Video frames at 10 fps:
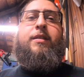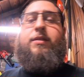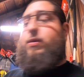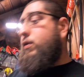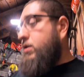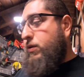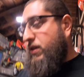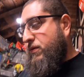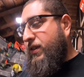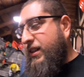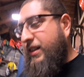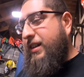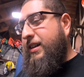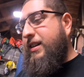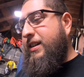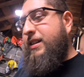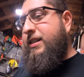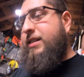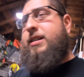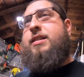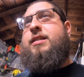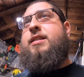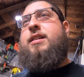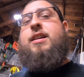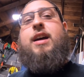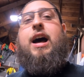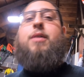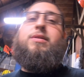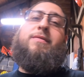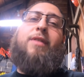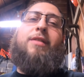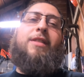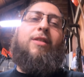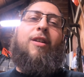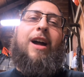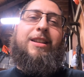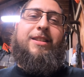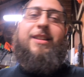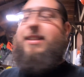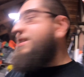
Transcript: 2021, I was involved in a car accident,